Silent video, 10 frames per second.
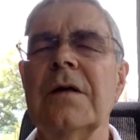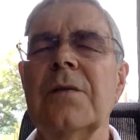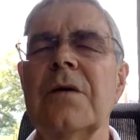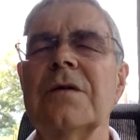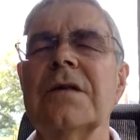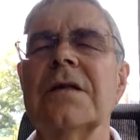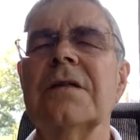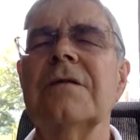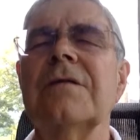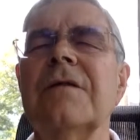the process
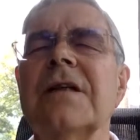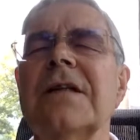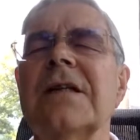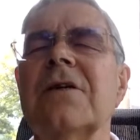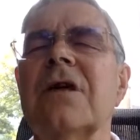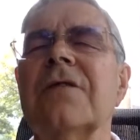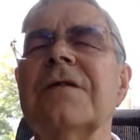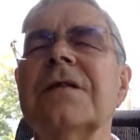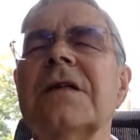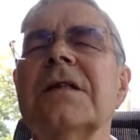of letting
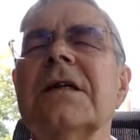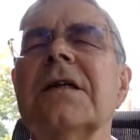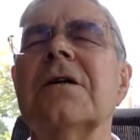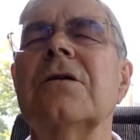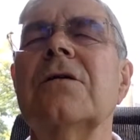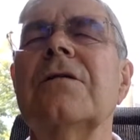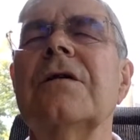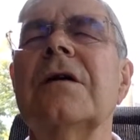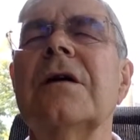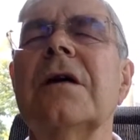gravity take over,